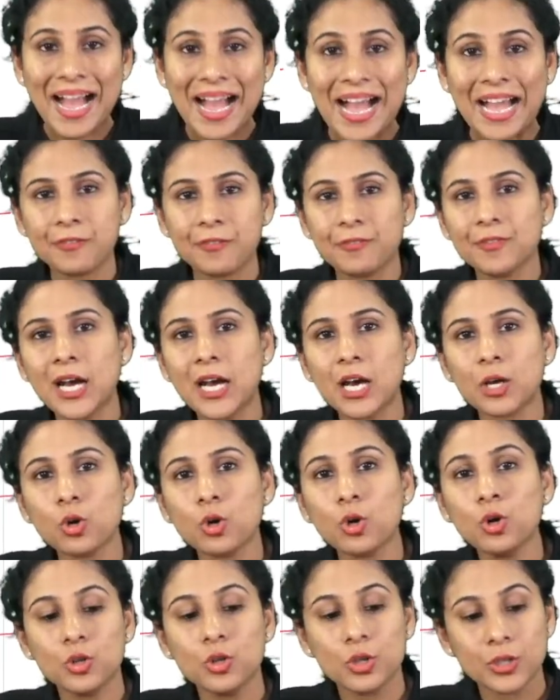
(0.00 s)

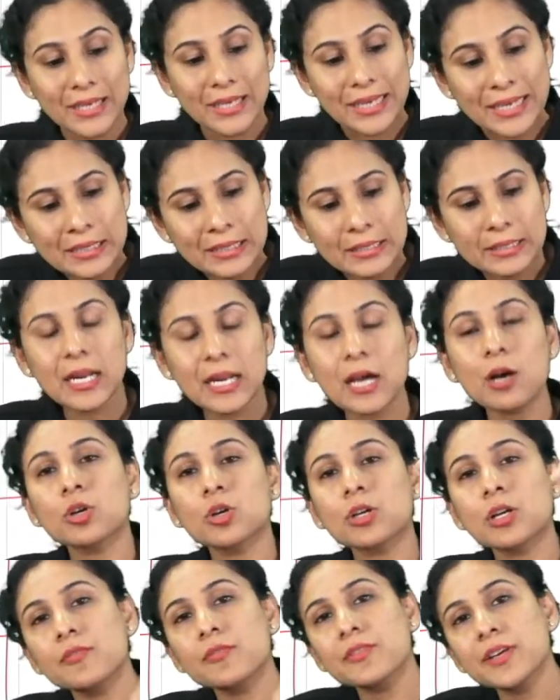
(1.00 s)
IVRO,
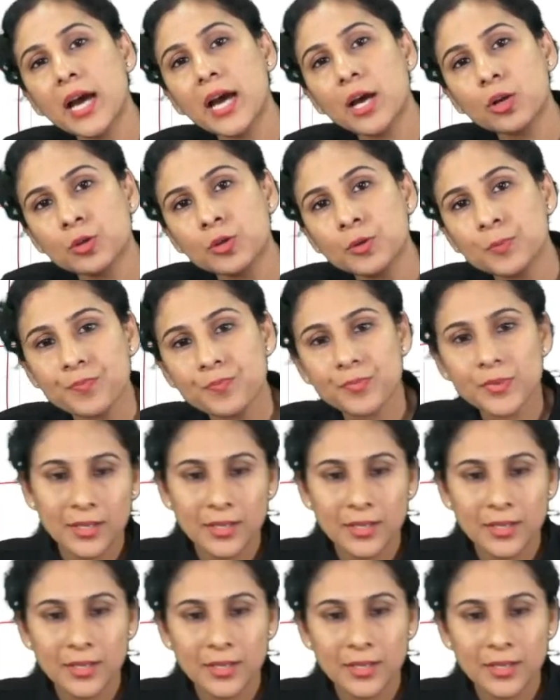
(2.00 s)
intraoral VRO,